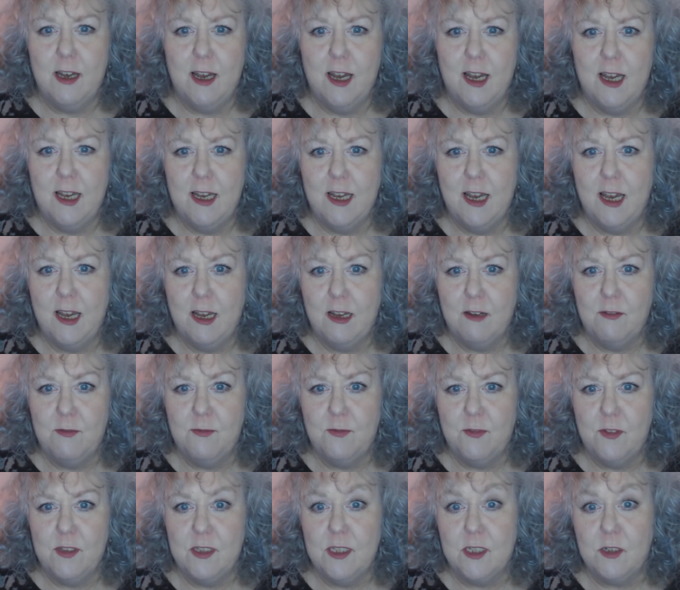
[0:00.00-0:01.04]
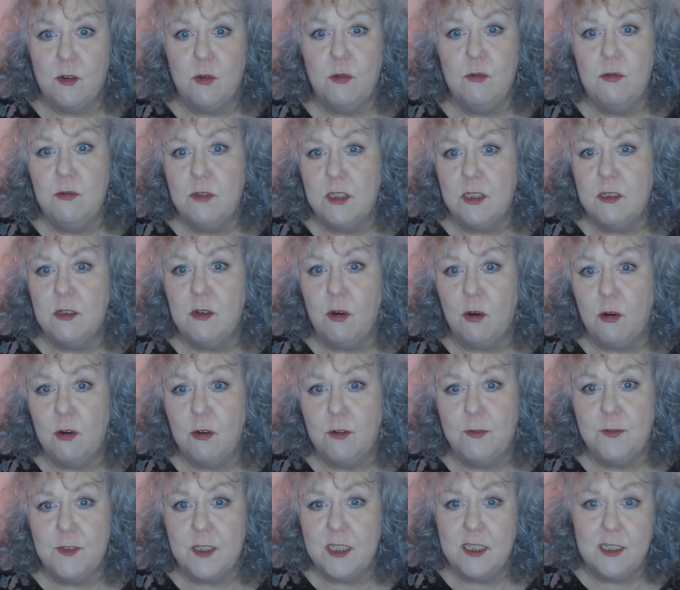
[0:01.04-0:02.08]
I have the cold and
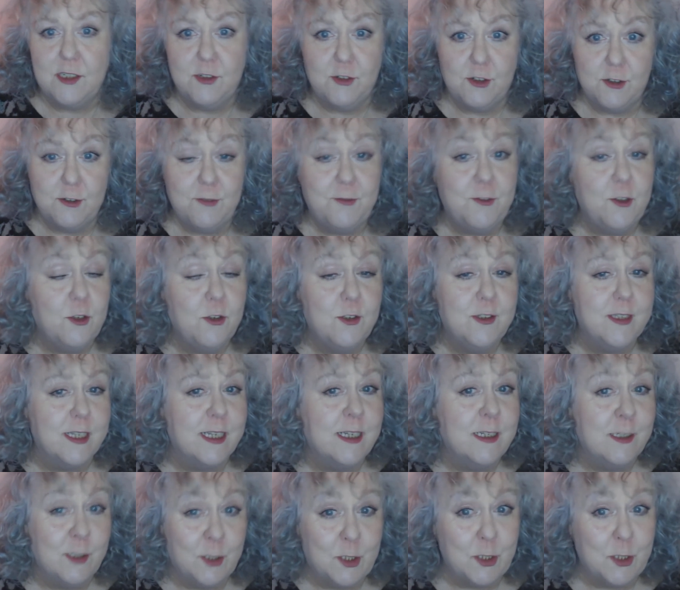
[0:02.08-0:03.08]
cough that is refusing